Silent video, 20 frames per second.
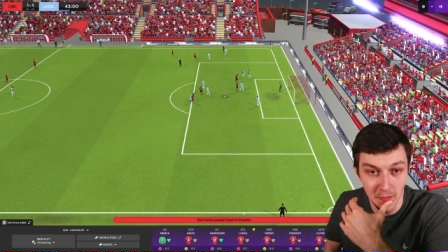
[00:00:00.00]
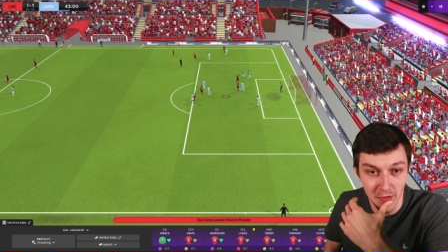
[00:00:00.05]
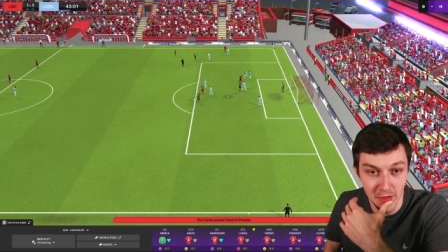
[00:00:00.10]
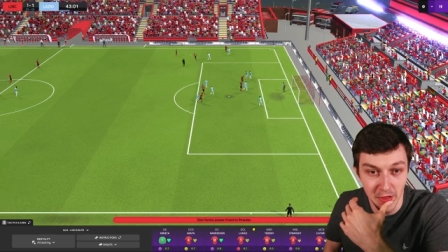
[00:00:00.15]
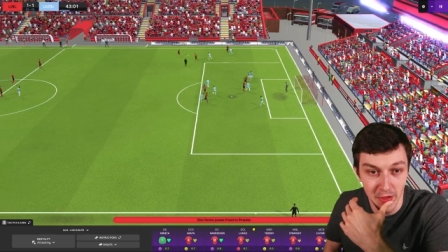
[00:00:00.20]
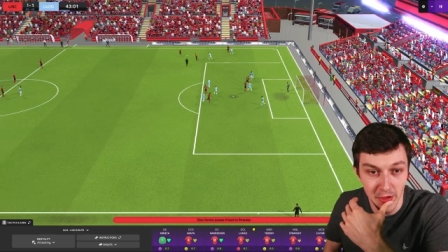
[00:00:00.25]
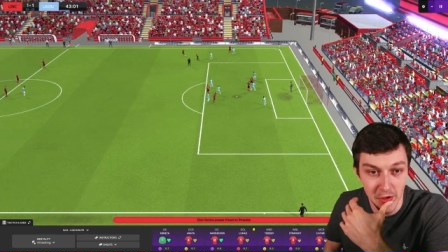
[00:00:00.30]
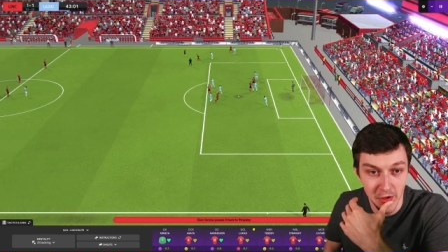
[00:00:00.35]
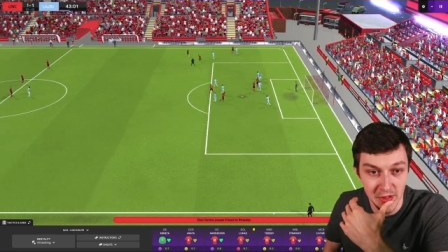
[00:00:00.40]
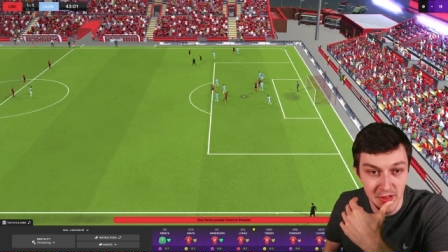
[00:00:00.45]

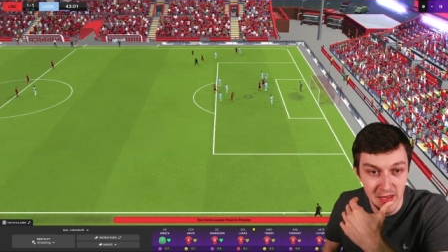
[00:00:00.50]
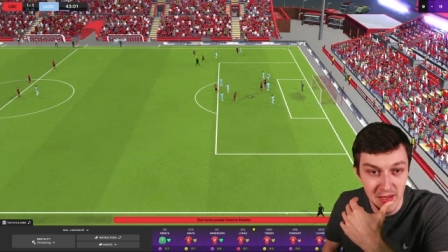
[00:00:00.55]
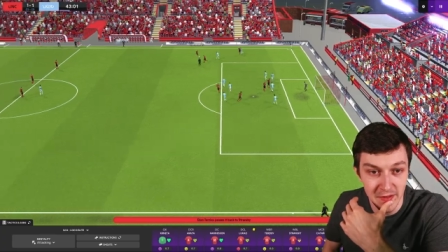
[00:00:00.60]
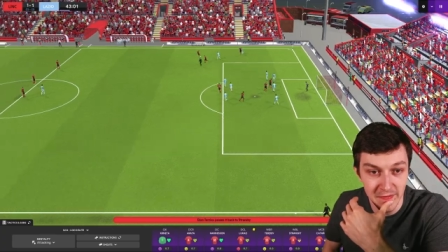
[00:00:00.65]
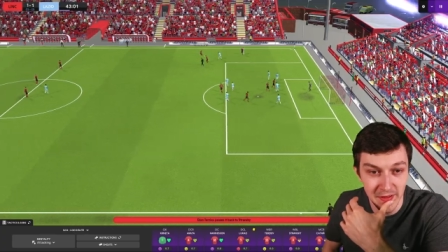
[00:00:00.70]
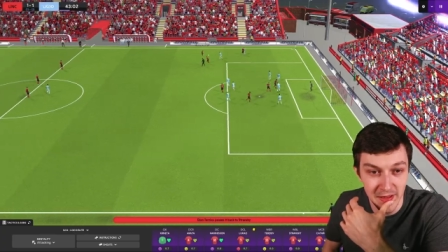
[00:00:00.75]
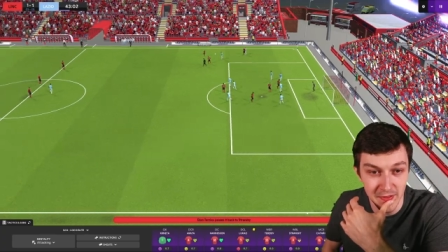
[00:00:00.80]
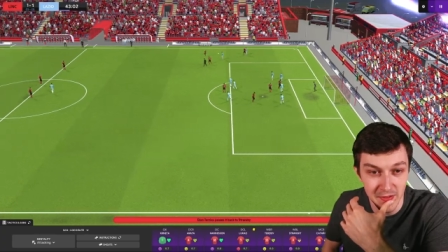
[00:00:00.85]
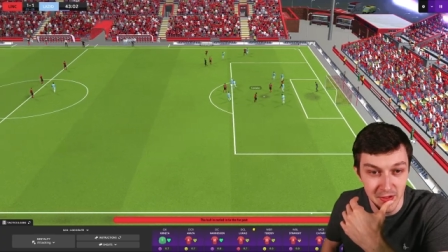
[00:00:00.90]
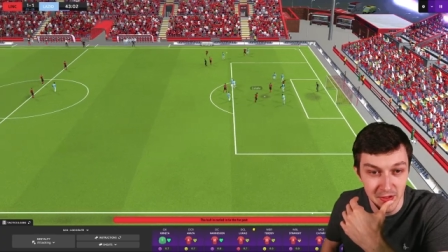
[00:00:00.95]
Terziev
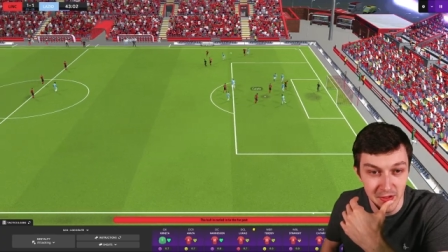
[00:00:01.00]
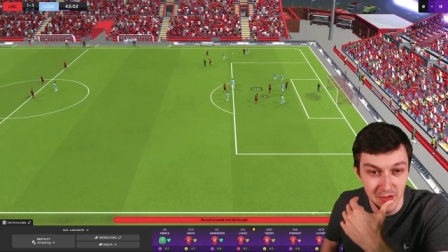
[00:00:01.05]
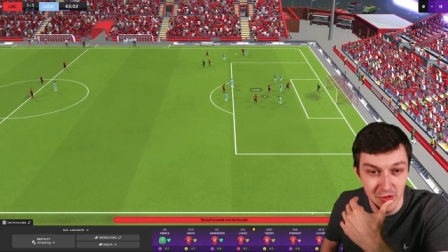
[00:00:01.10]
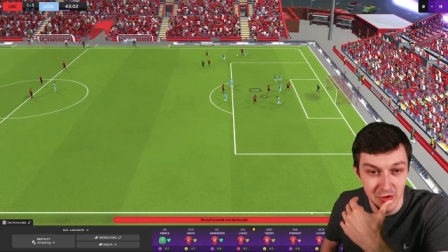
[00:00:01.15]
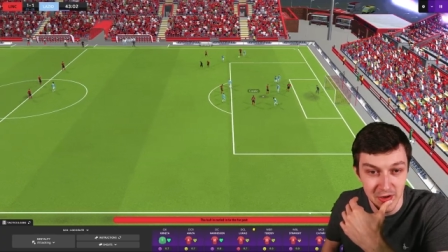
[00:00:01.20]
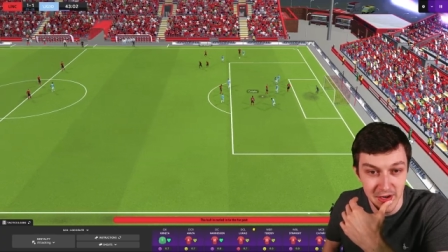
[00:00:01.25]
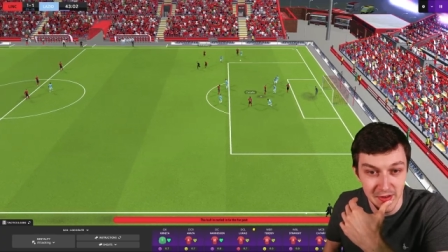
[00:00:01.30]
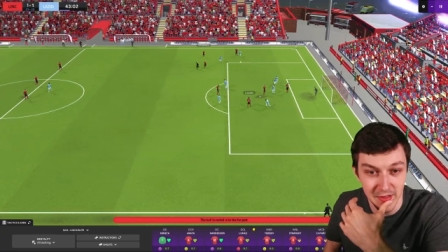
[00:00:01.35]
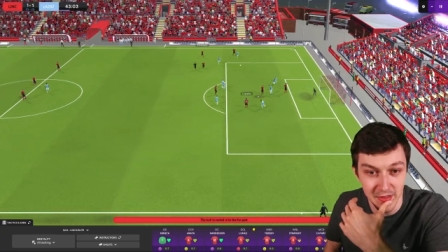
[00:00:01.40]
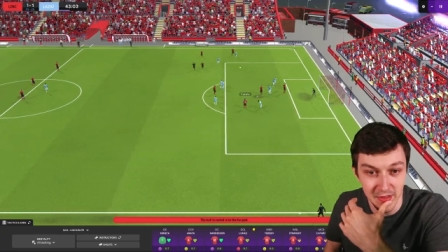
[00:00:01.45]
into
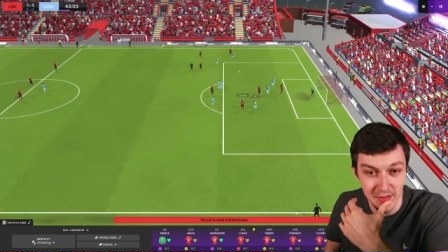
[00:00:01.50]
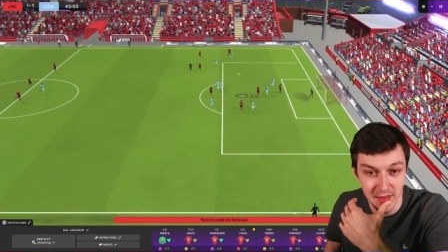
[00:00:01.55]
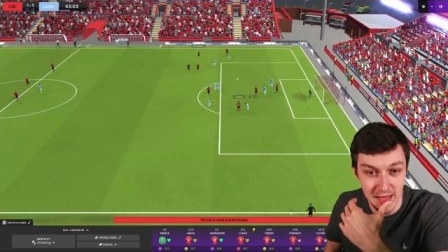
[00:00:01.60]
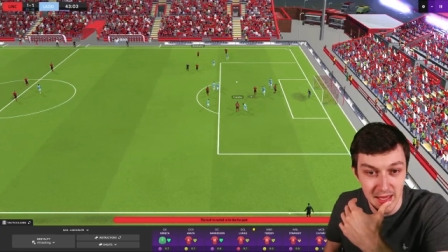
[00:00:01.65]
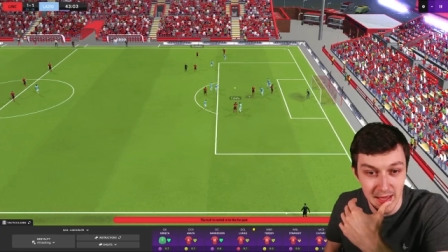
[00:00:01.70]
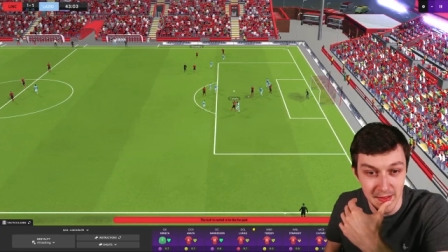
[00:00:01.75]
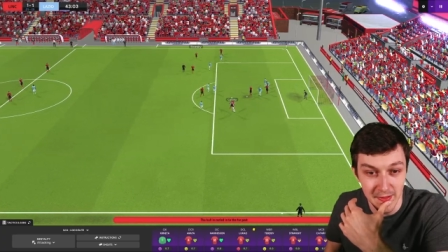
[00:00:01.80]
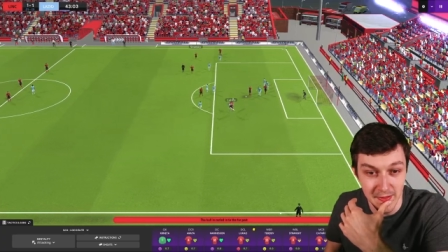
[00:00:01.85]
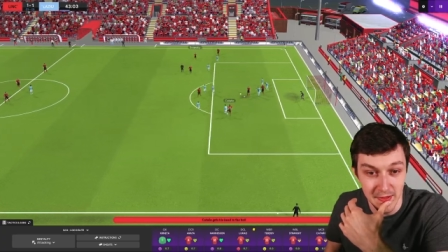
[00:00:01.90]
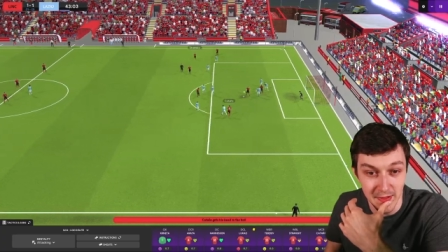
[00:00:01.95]
Stransky,
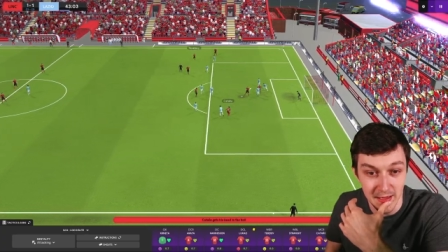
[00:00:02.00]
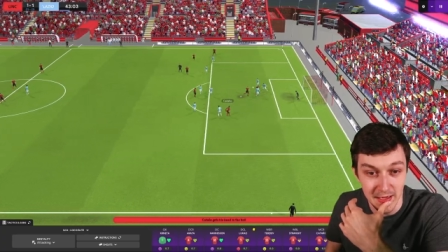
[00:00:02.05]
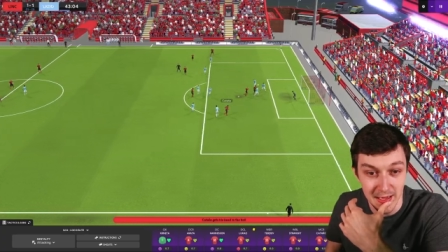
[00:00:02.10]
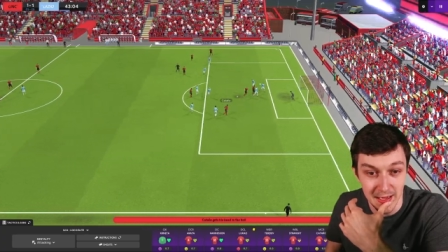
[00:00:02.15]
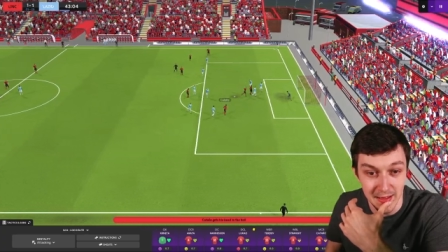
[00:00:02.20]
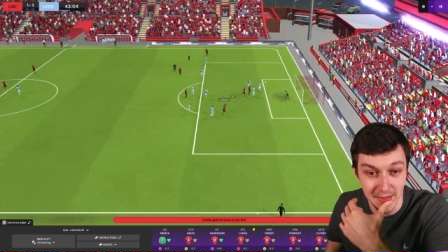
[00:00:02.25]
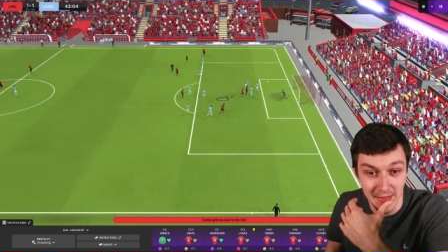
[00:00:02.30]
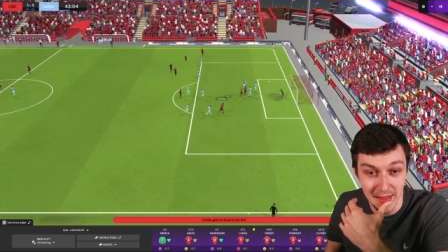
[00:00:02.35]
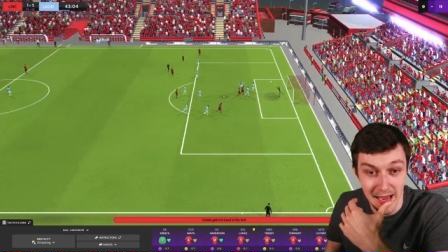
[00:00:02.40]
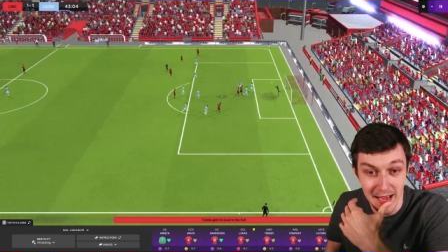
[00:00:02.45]
into
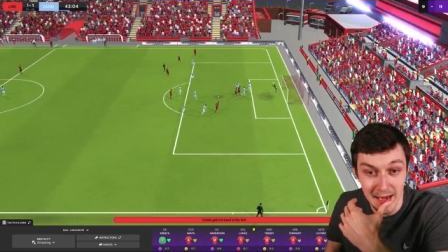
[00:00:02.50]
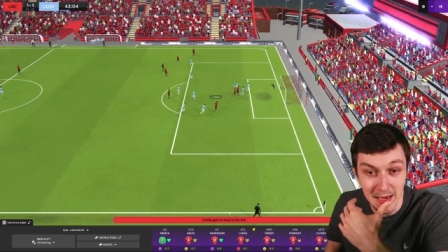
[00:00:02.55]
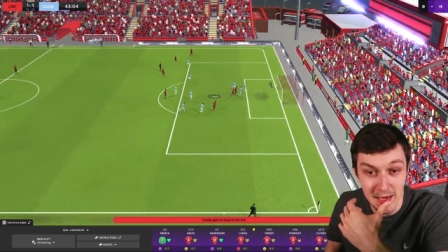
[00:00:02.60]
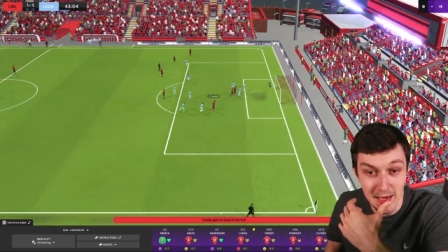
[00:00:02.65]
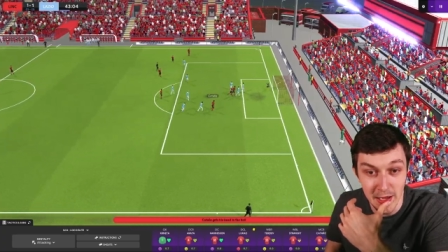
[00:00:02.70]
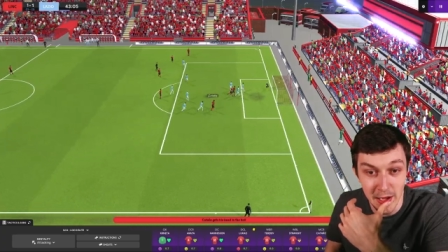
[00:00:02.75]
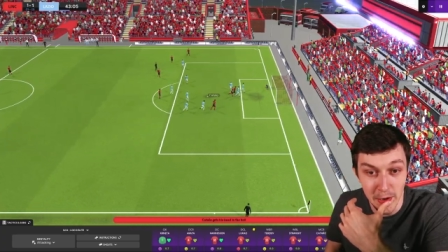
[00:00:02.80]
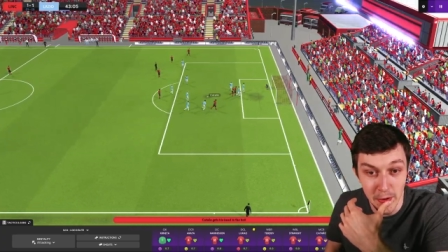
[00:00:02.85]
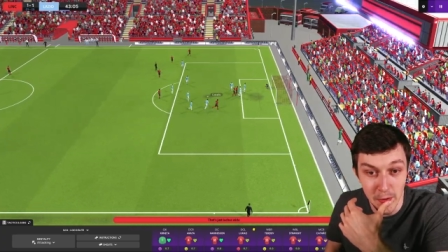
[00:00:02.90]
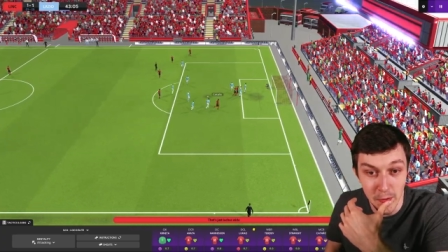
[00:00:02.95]

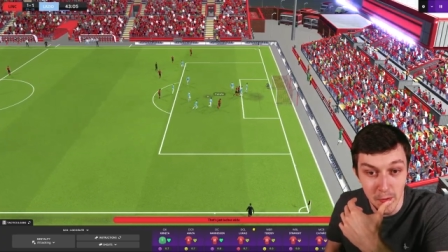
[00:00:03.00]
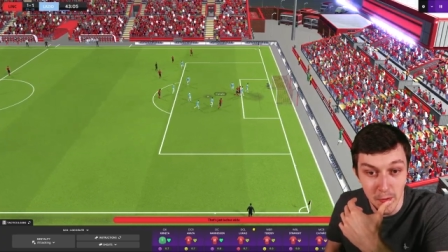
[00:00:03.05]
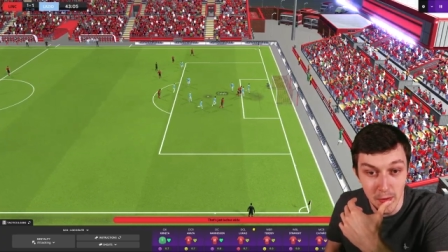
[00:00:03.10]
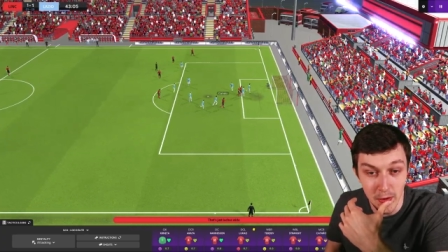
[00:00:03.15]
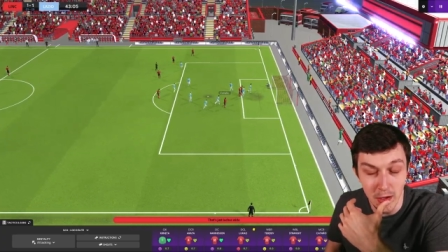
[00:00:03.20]
Catanio.